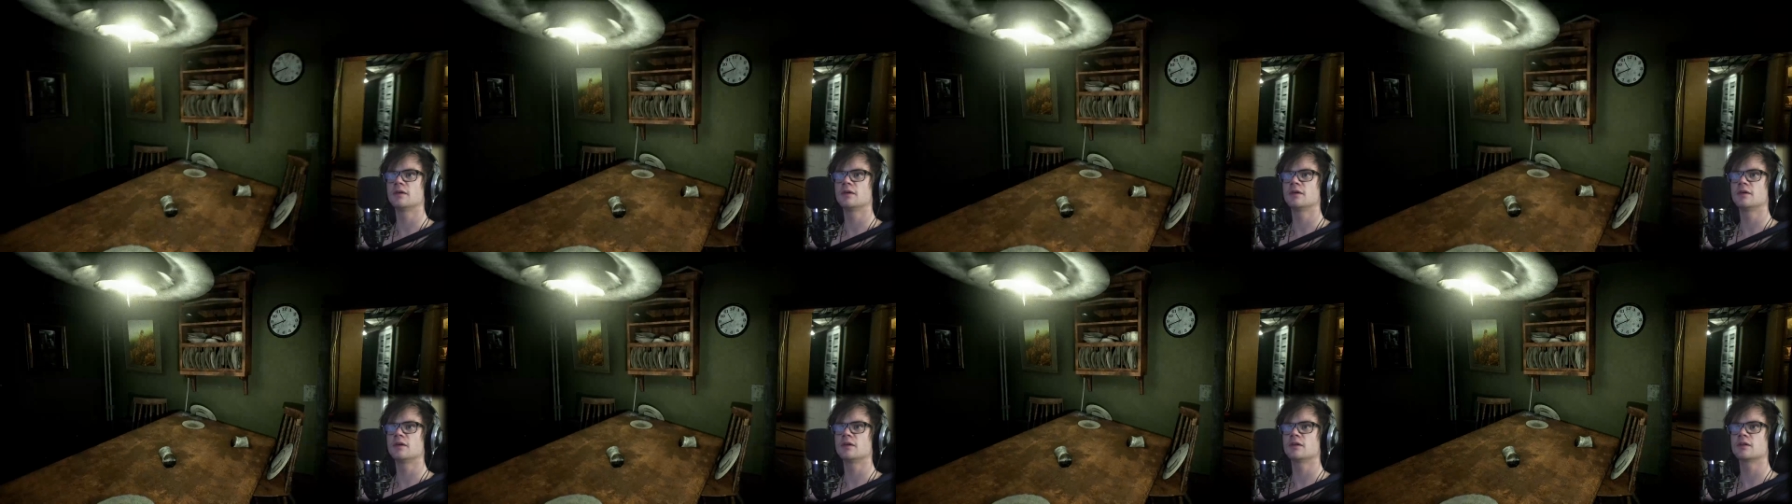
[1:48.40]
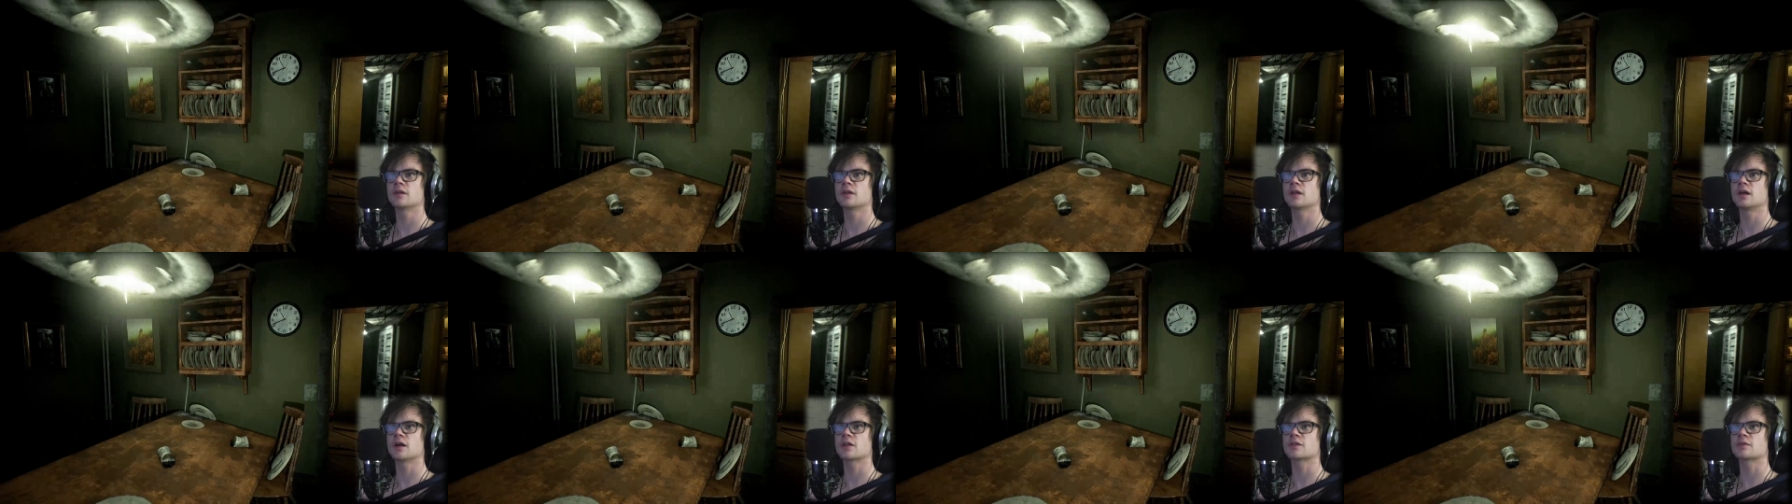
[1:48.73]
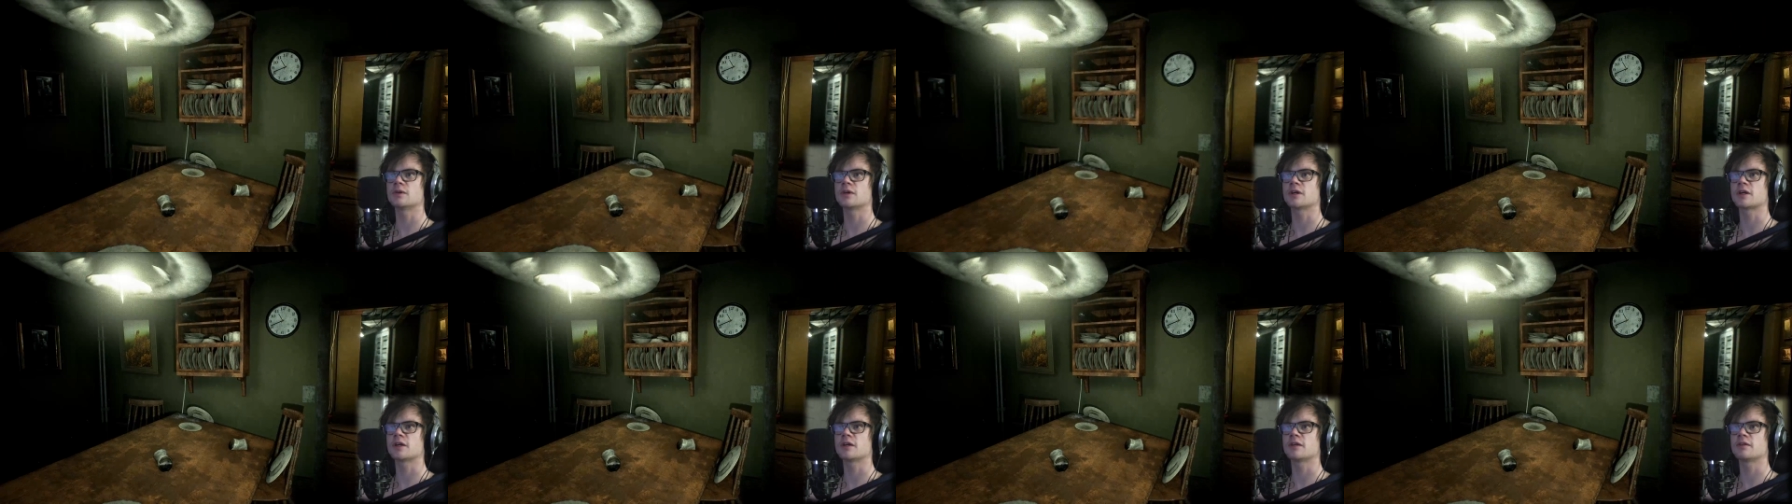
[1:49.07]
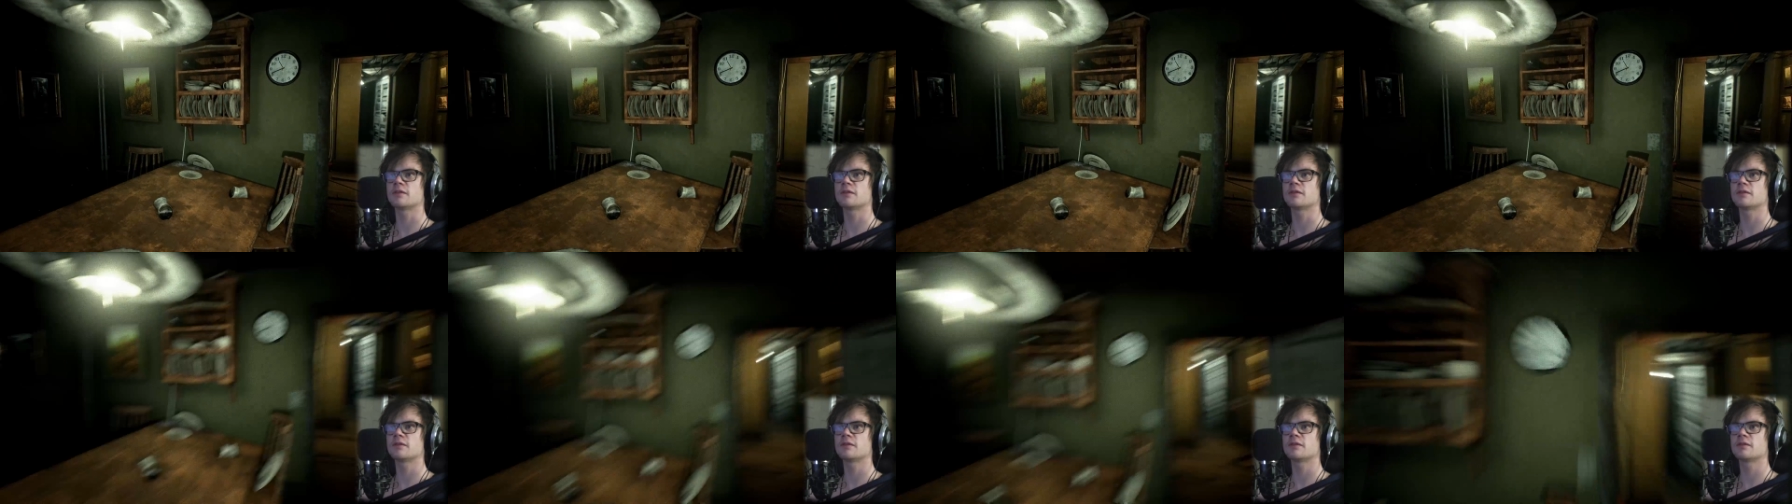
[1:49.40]
Oh, the clock's working.
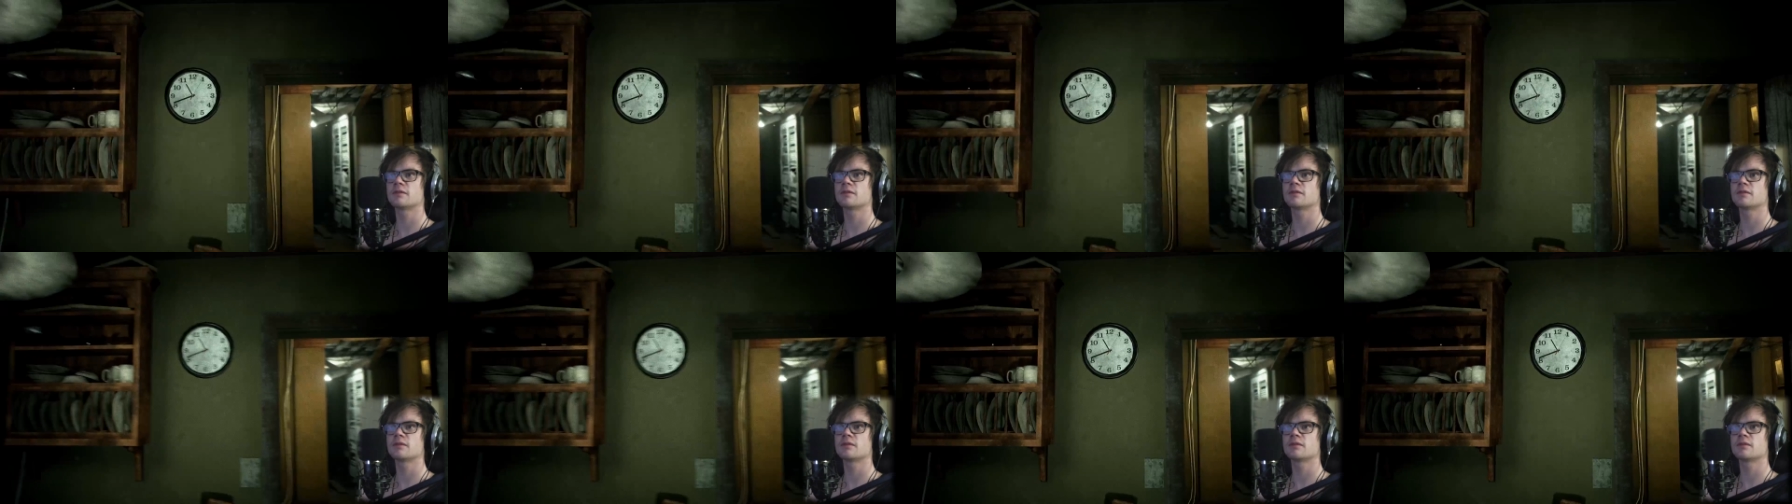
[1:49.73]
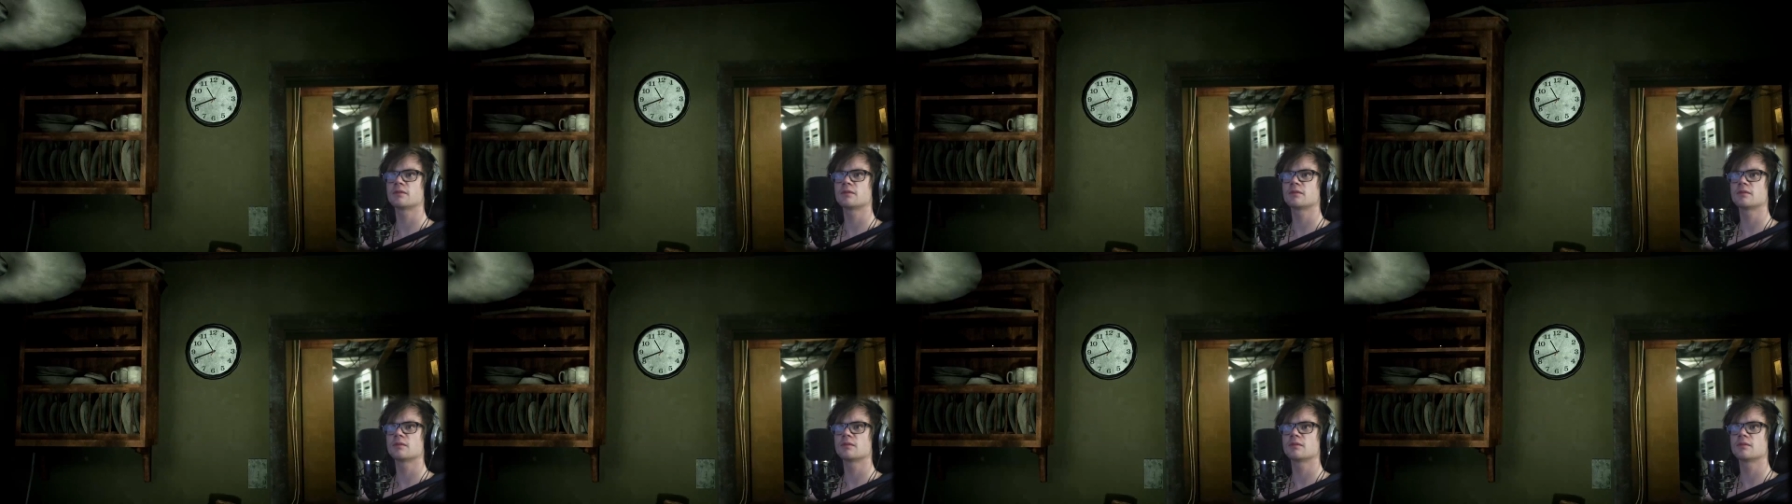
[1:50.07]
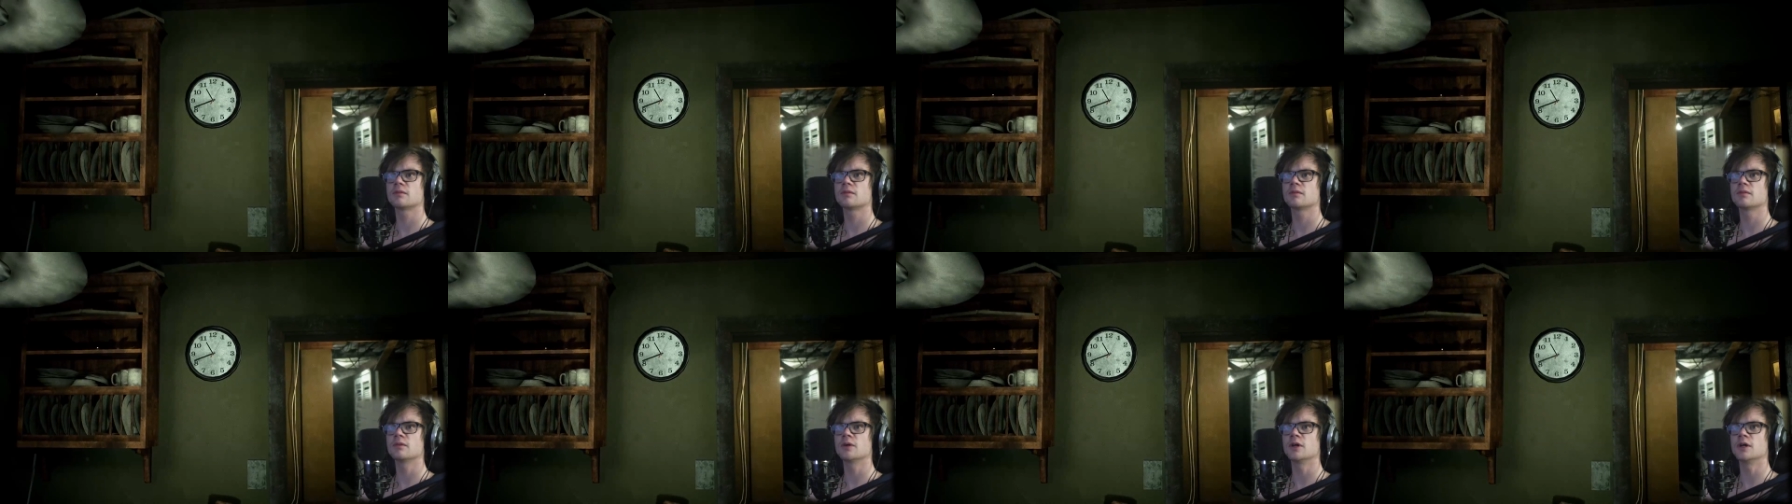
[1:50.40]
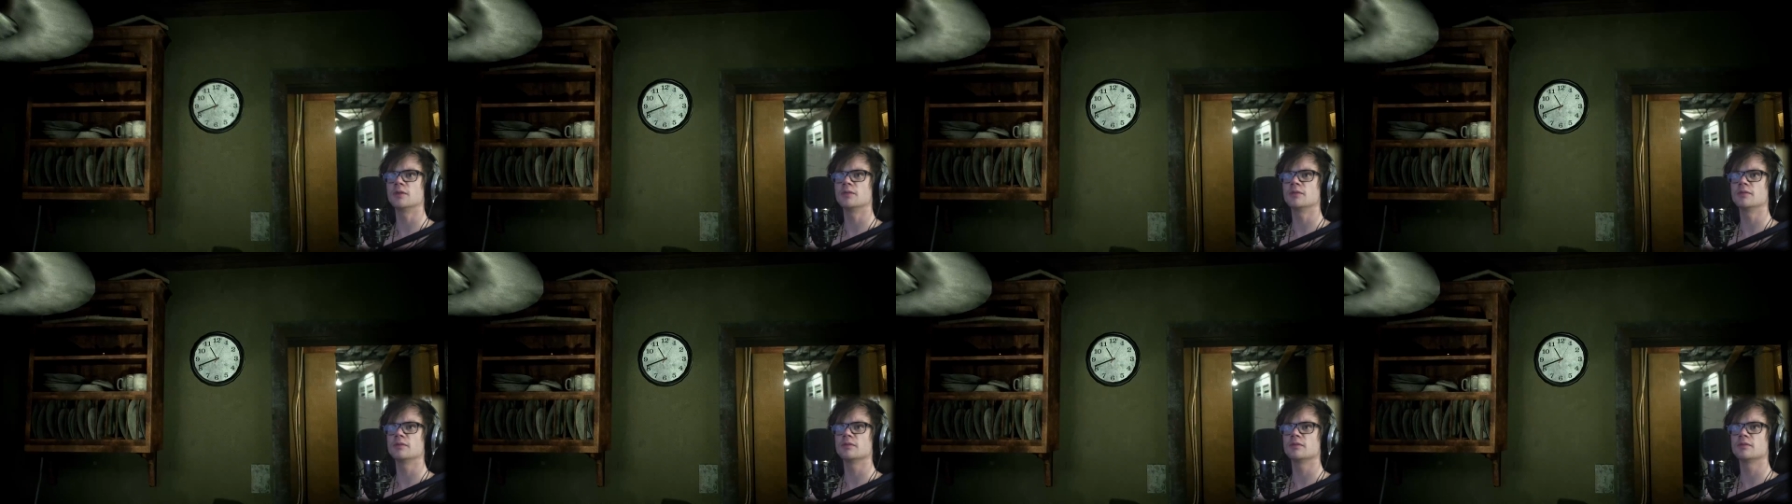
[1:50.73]

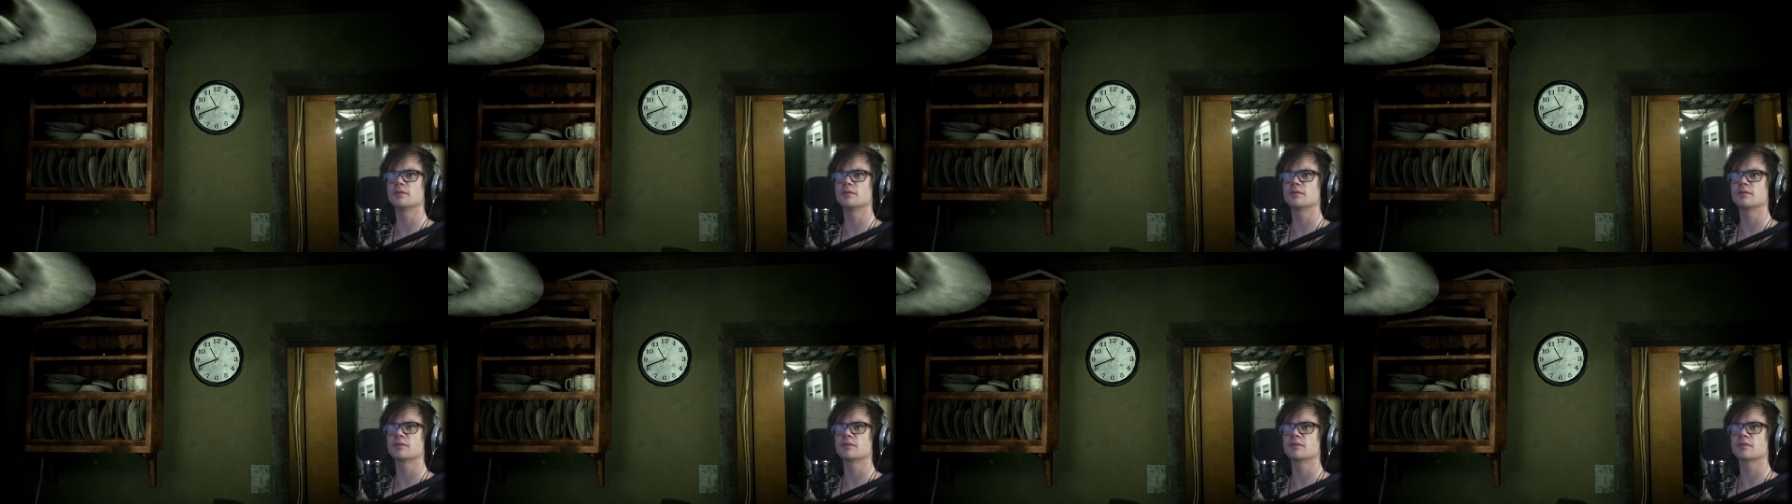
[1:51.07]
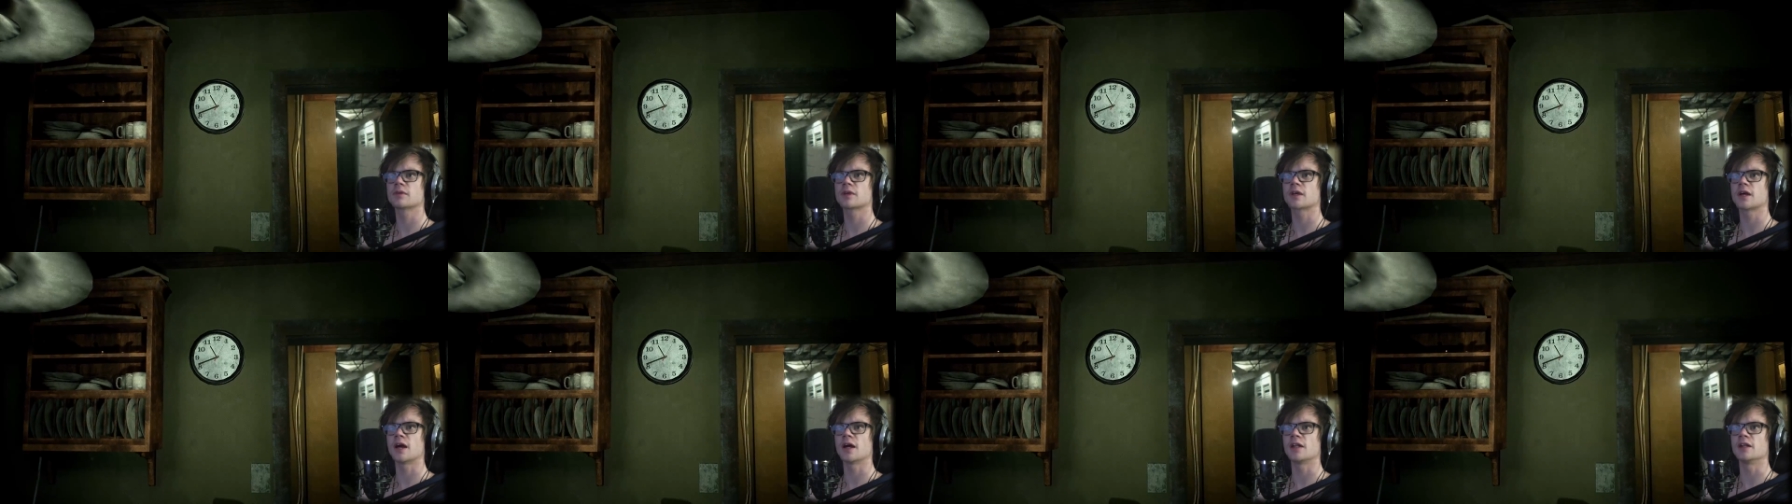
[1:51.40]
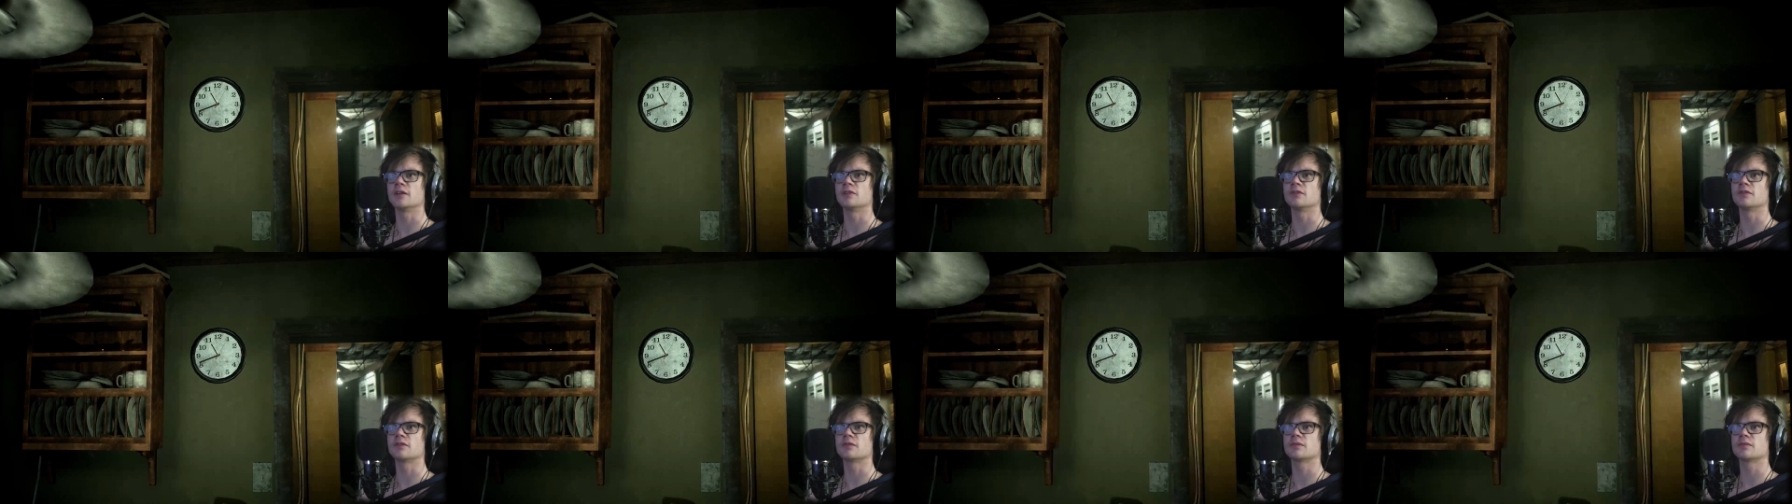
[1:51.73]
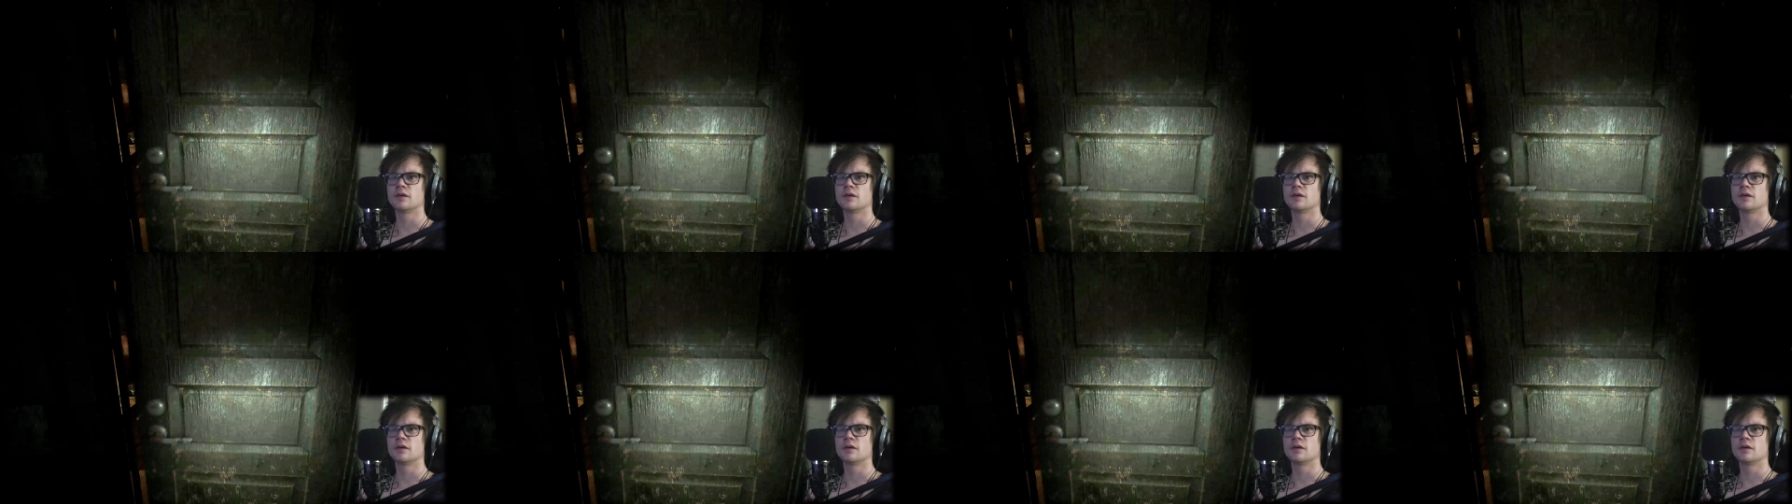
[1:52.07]
Well, kind of.